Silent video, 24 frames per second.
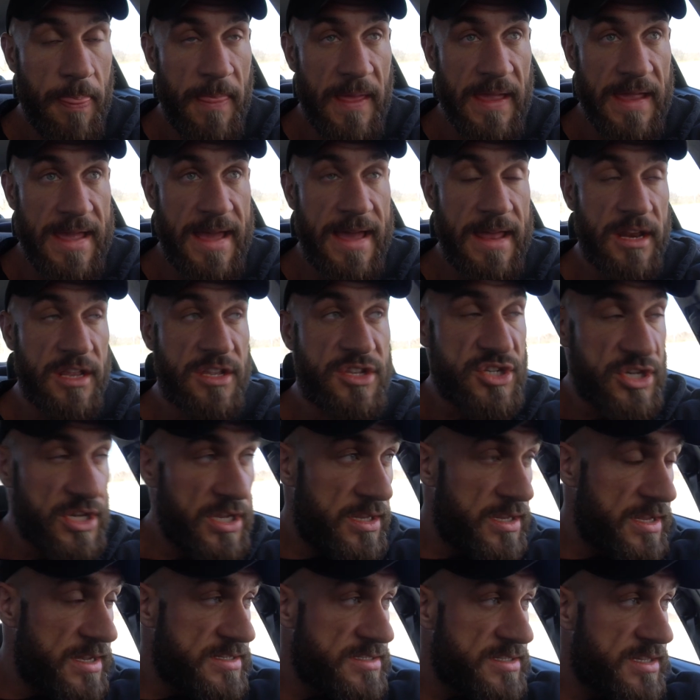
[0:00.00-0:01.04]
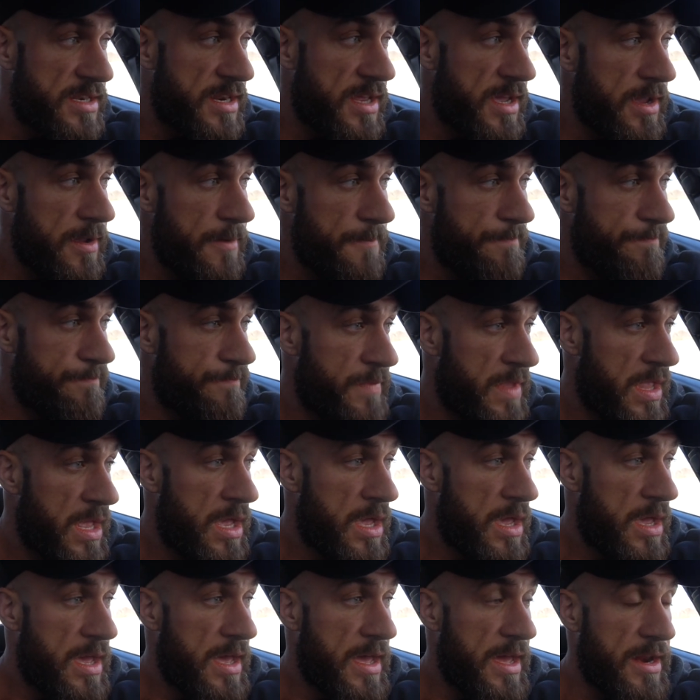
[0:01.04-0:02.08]
Like I had a cheat yesterday,
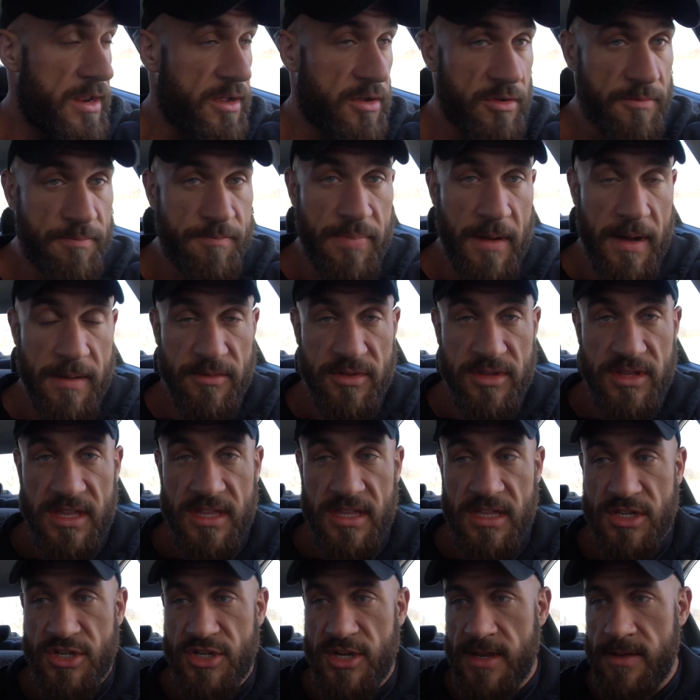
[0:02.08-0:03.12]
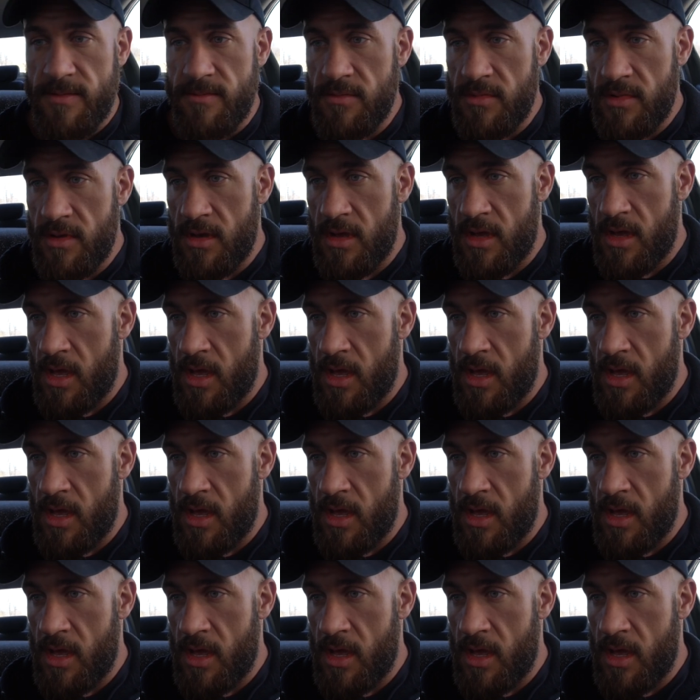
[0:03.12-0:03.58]
had a good pump today at the gym.